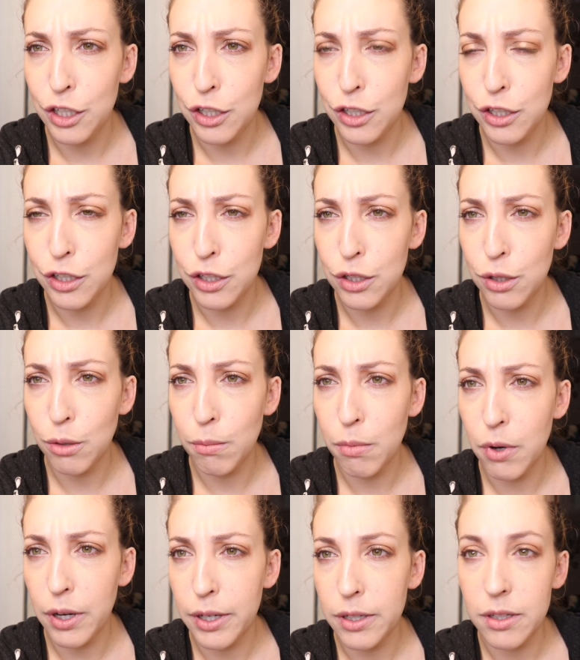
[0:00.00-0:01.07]
it's just so
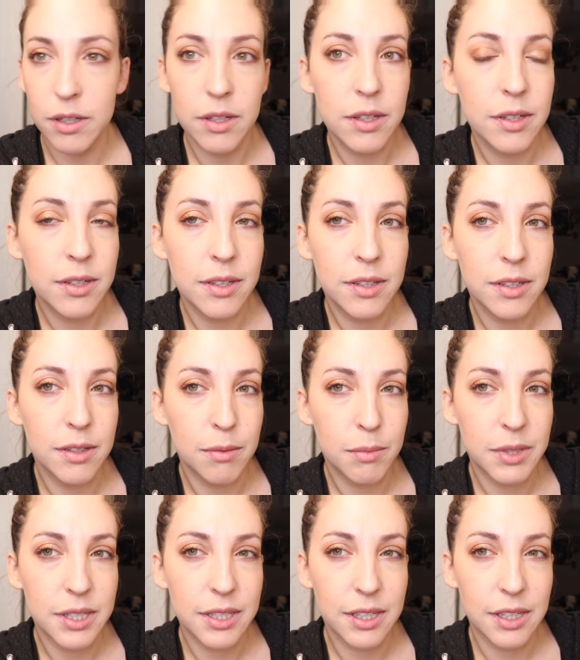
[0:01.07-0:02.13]
bright.
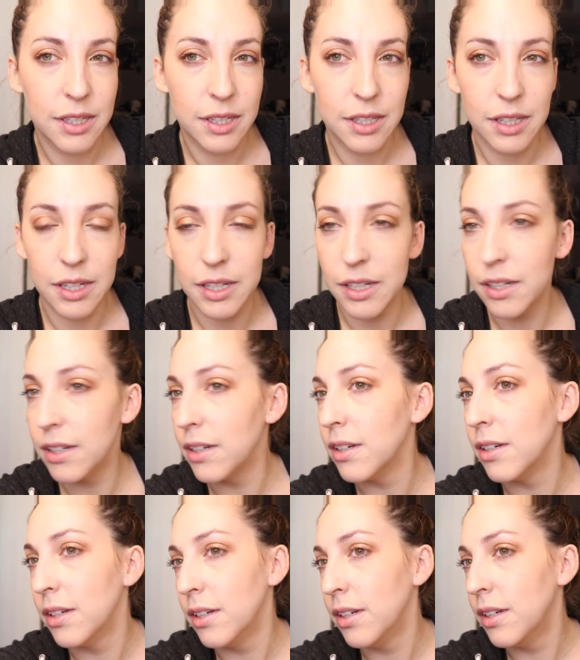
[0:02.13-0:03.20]
That's kind of good lighting, huh?
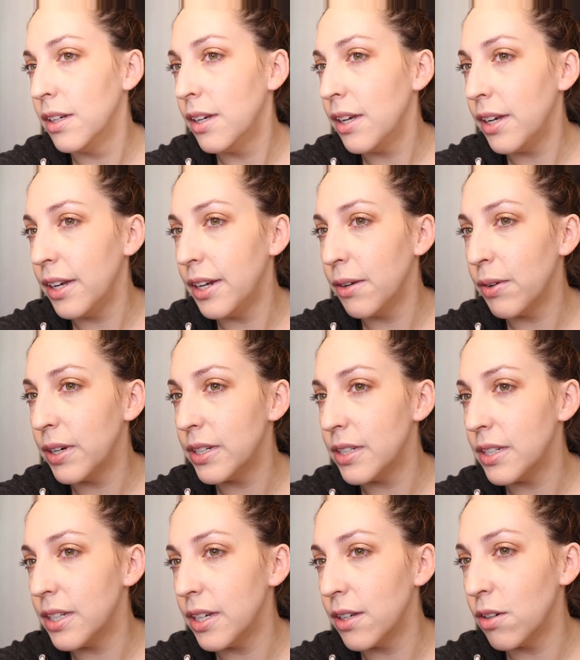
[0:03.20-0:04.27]
It
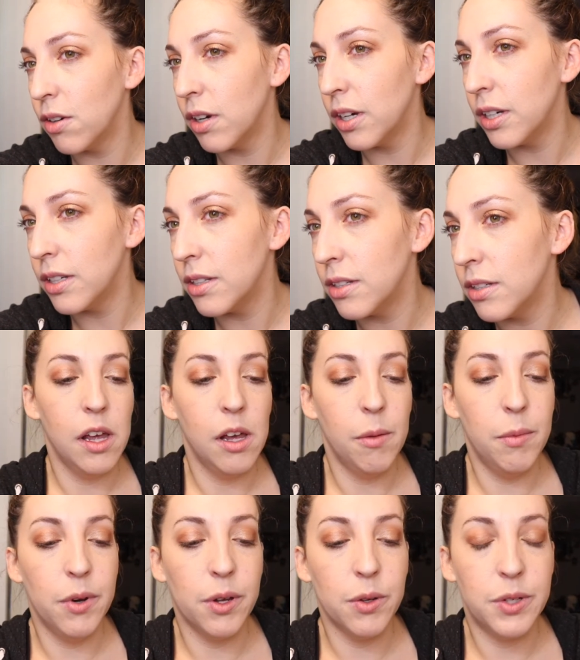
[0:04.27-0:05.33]
erases the under eyes.
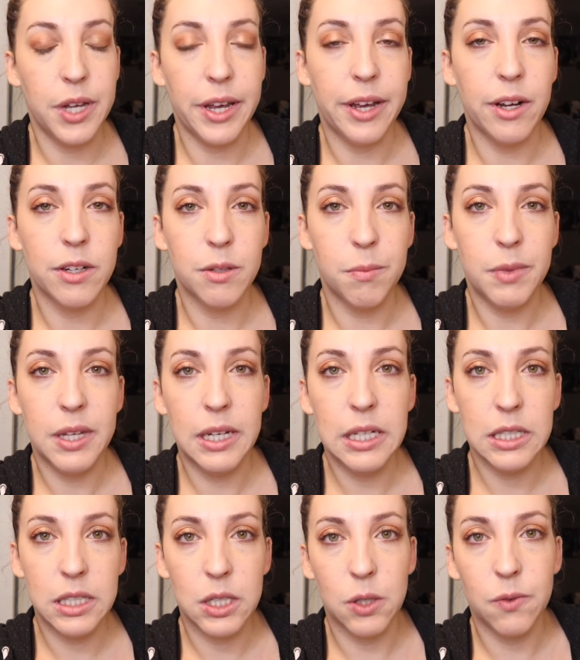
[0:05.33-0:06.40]
I'm gonna go take care of some
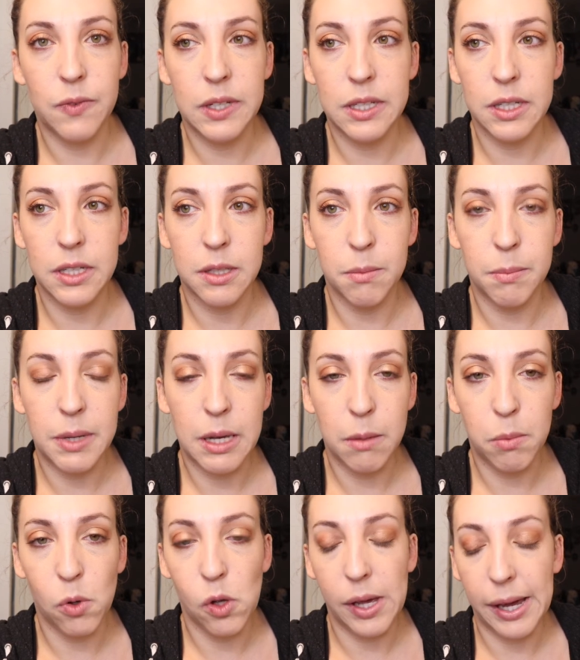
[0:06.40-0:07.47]
things, go visit some
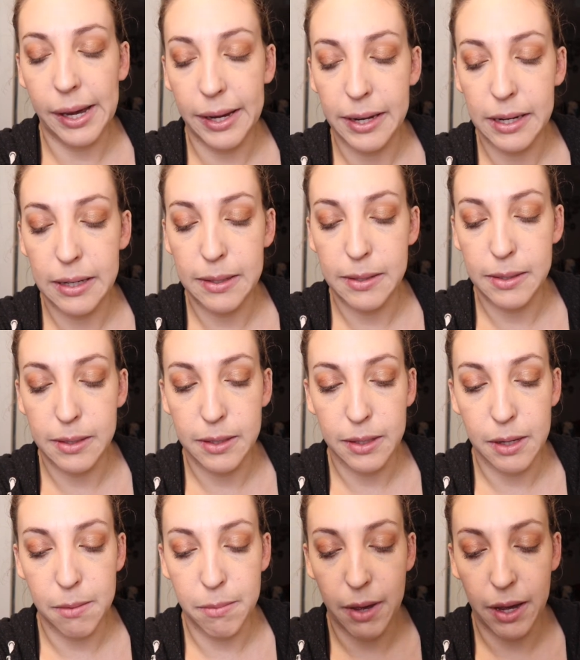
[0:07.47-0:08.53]
people, and
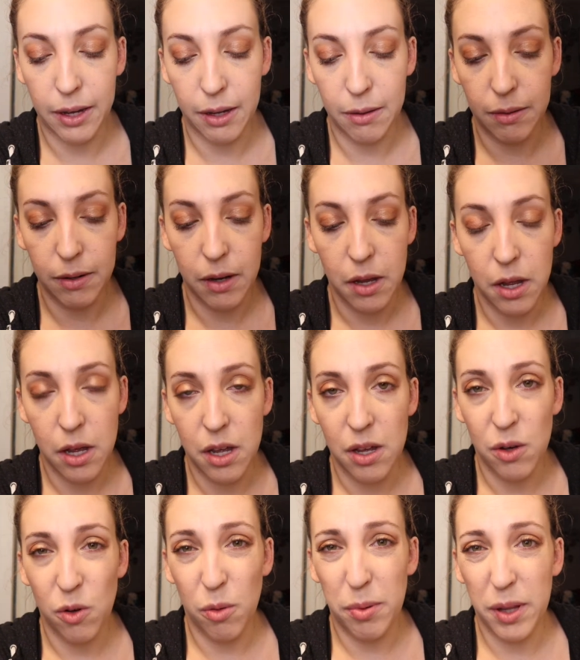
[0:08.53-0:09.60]
come back and
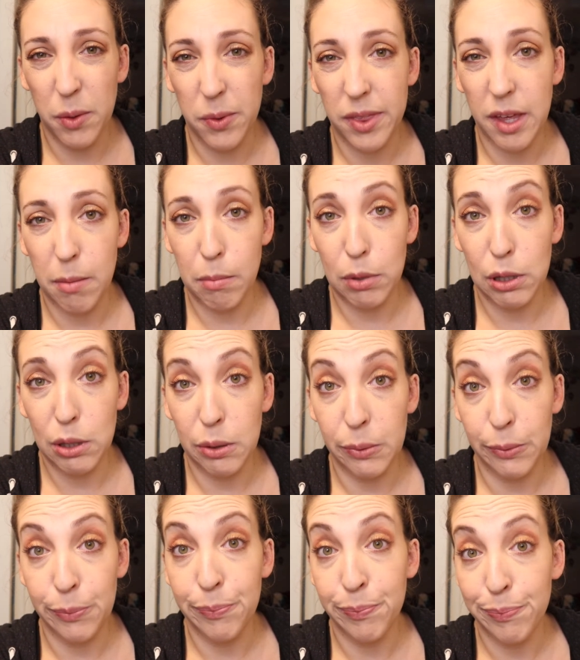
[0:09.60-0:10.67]
we'll play with that blue.
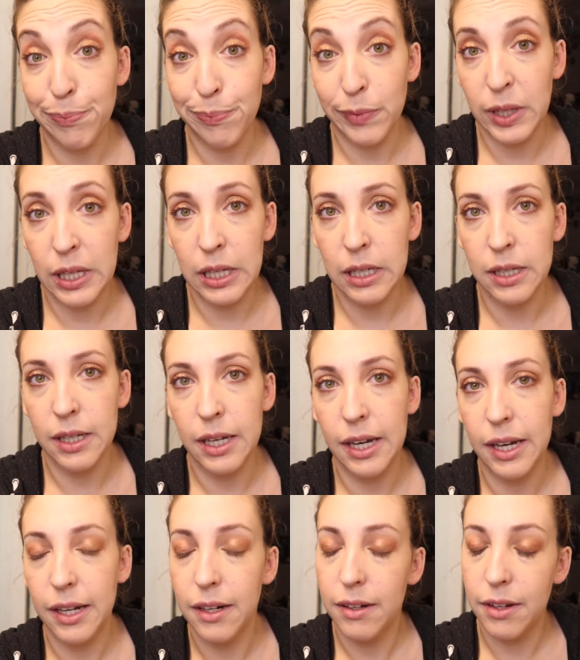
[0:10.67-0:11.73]

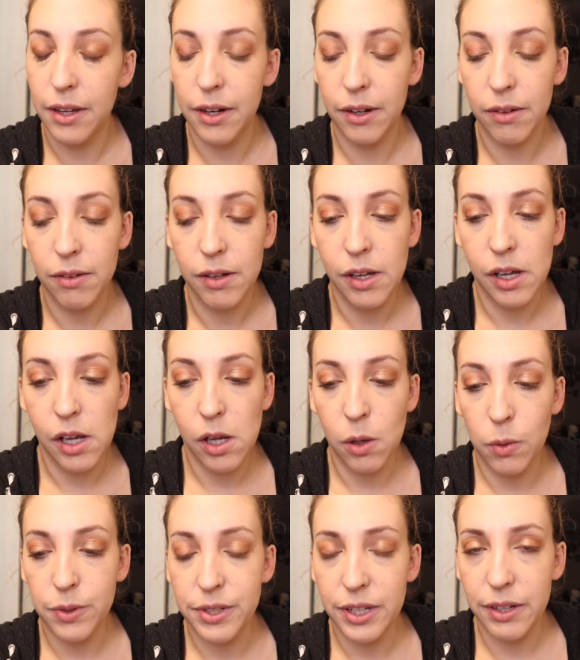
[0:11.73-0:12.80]
And, you know,
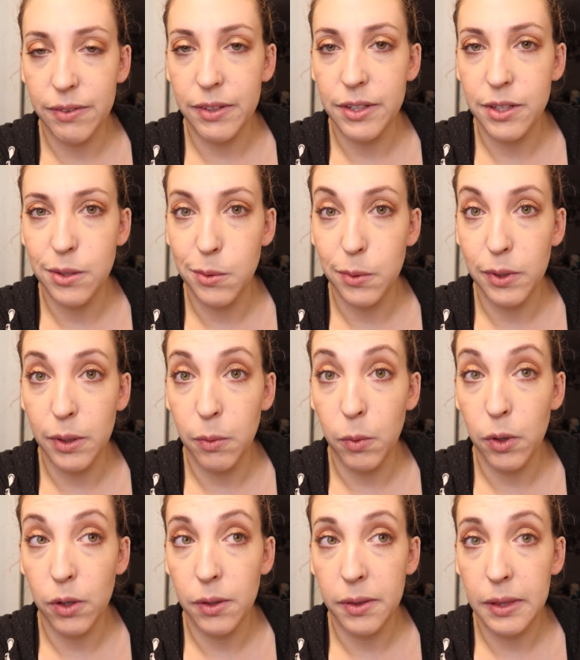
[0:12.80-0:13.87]
we'll see if this is really
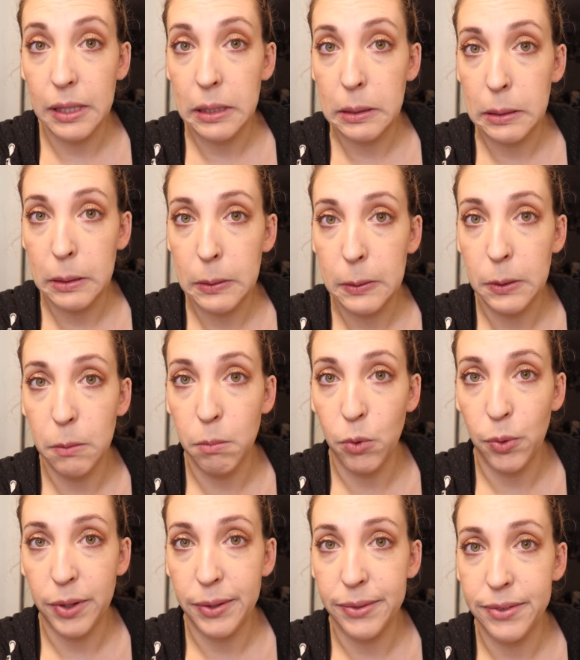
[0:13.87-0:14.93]
worth the
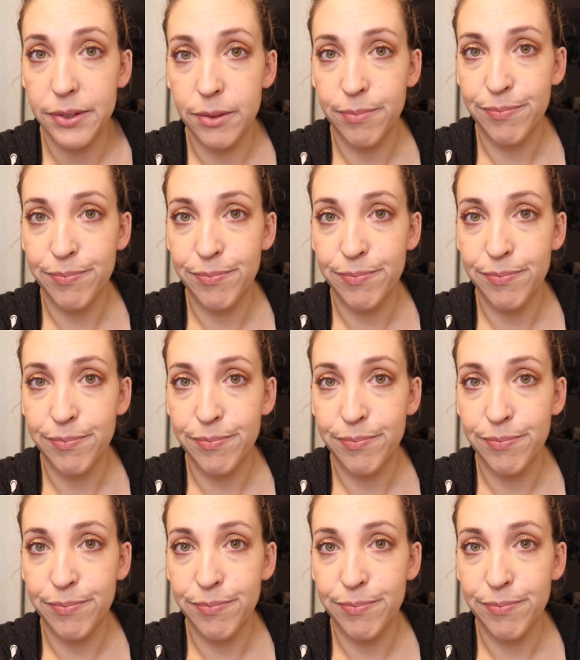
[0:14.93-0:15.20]
monies.